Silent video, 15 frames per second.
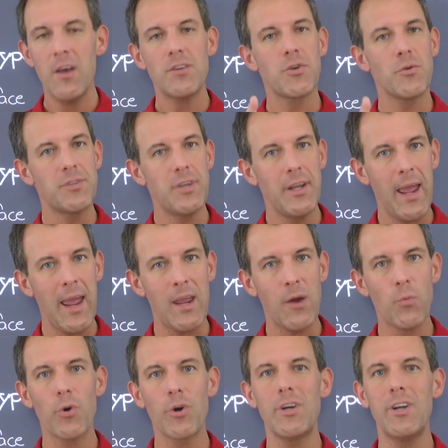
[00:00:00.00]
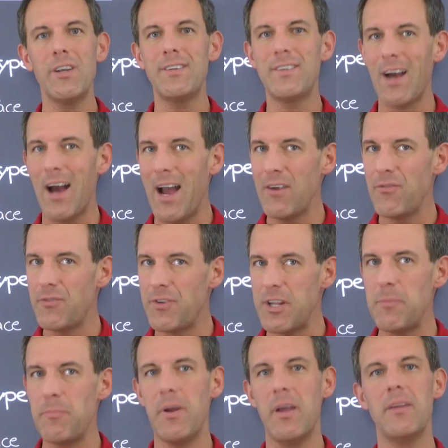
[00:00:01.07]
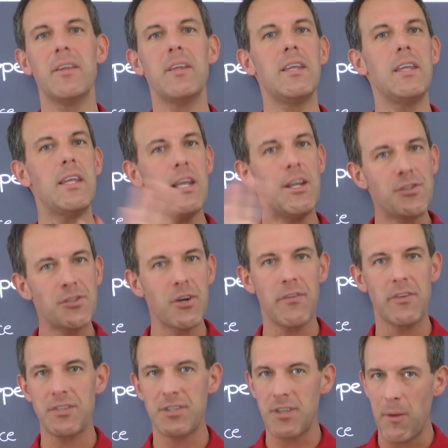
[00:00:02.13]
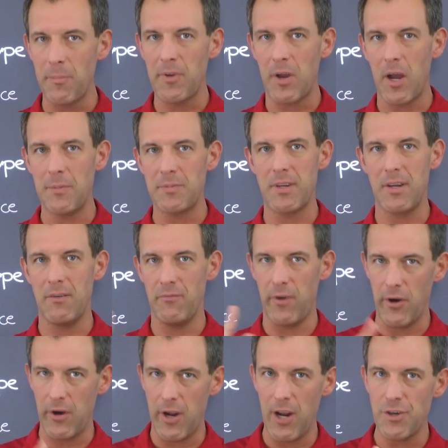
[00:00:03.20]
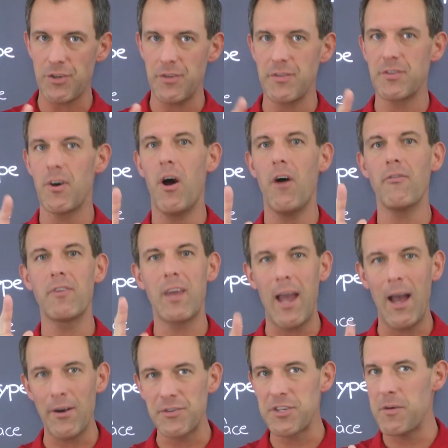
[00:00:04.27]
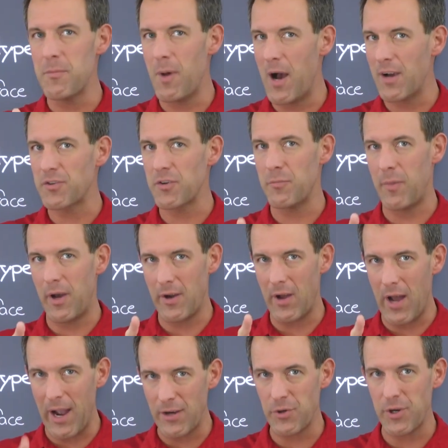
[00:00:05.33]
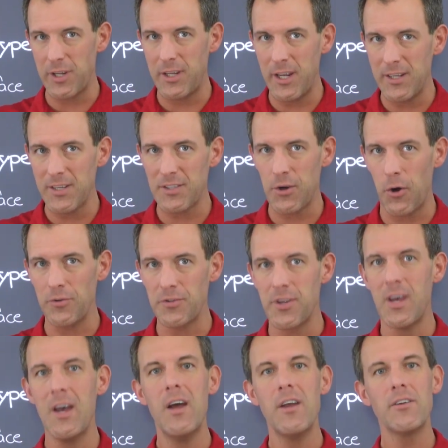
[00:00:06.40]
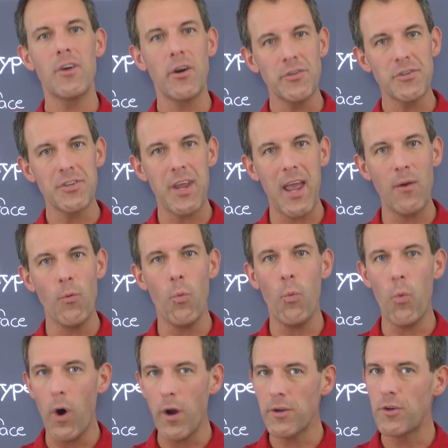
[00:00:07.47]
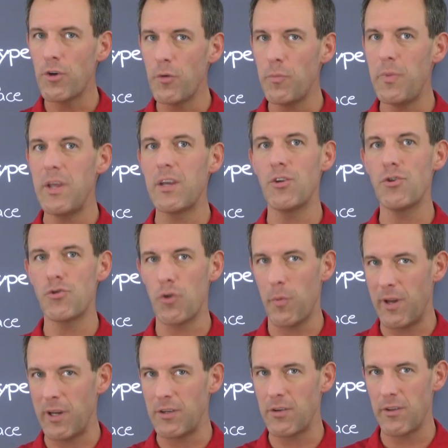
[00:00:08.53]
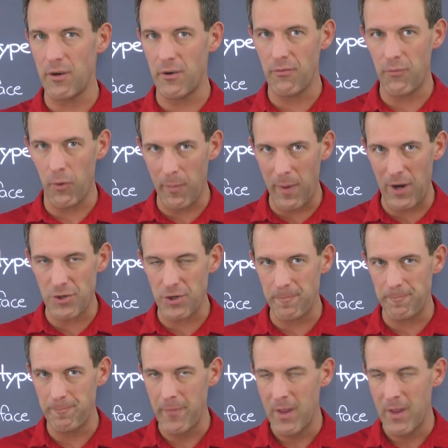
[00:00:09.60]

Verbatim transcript: So today, we're going to dive deep into each of the subtypes and variations of calcium oxalate monohydrate kidney stones to understand what could be contributing to their formation.